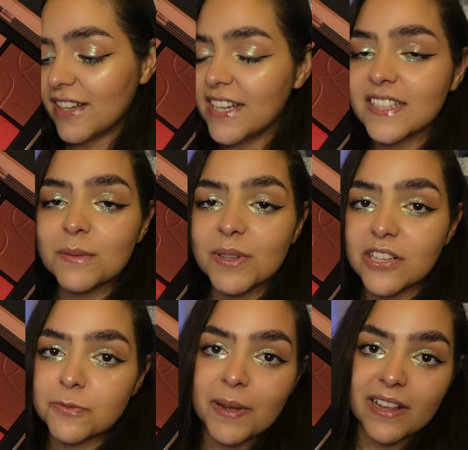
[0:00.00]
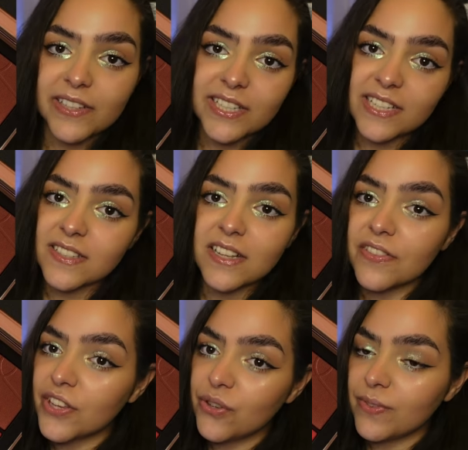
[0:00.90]
It's a blush palette. It's
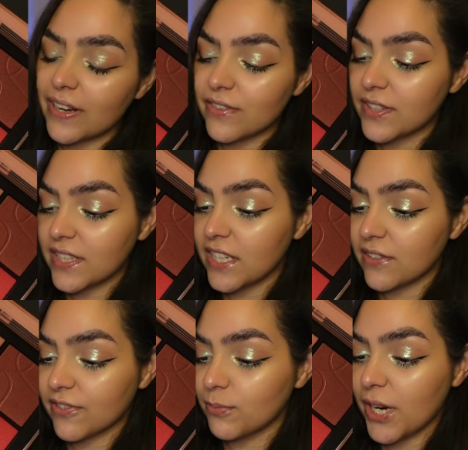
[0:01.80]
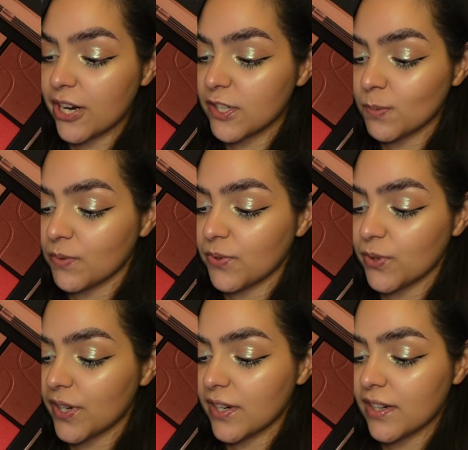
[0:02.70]
nothing you've never seen from NARS
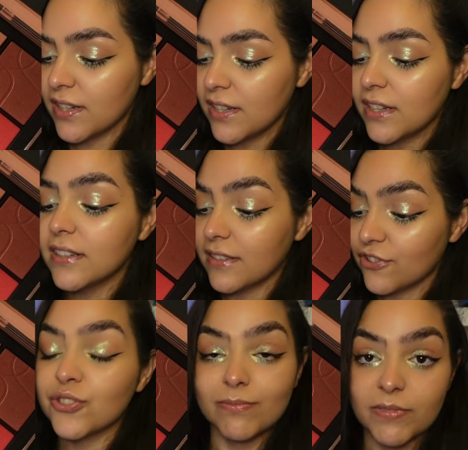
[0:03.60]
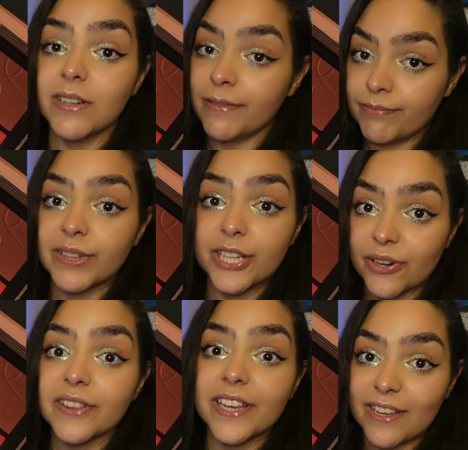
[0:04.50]
before.
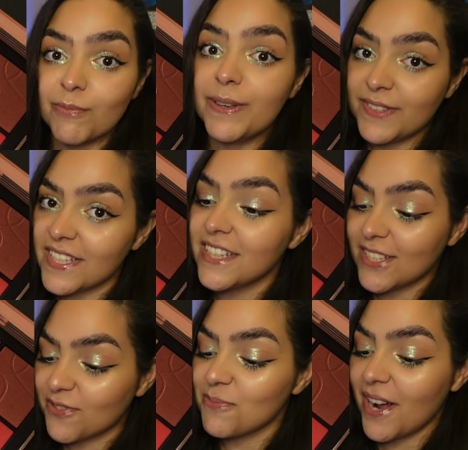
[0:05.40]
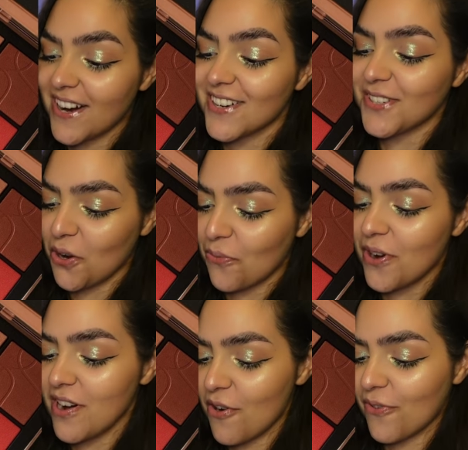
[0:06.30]
Literally, we've seen this from NARS over
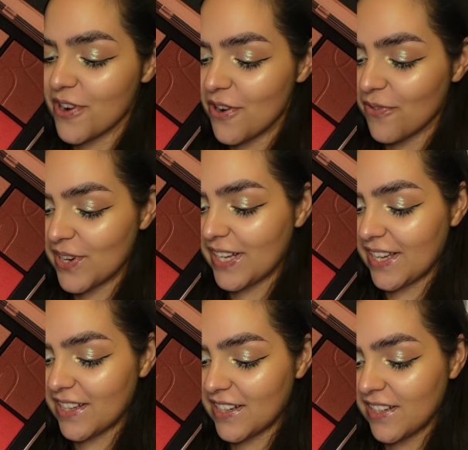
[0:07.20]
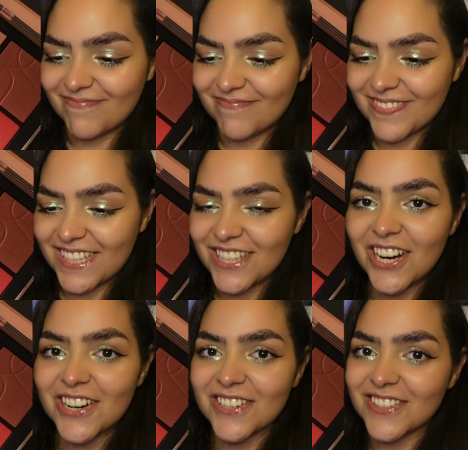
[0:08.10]
and over and over again.
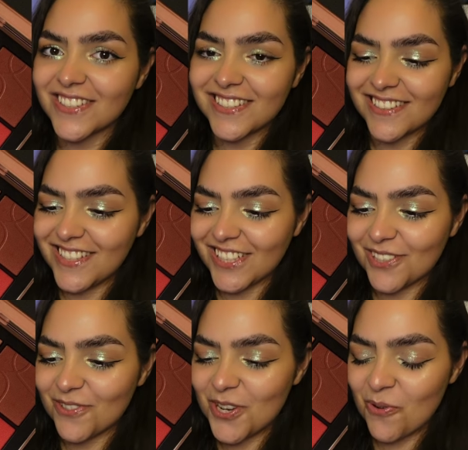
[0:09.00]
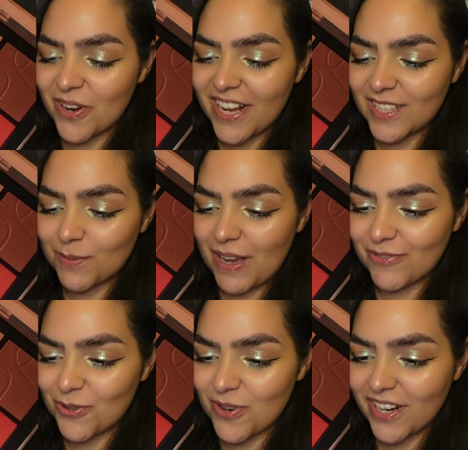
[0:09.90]
NARS, delivering orgasm
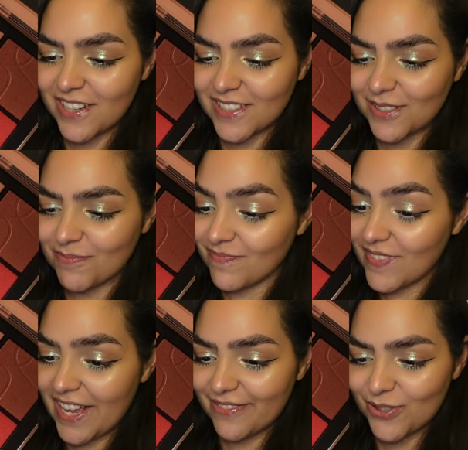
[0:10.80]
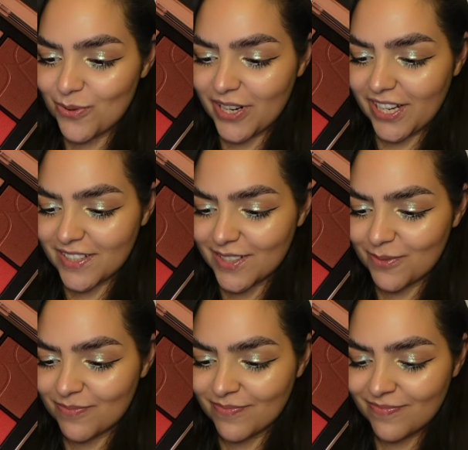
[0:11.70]
after orgasm after orgasm.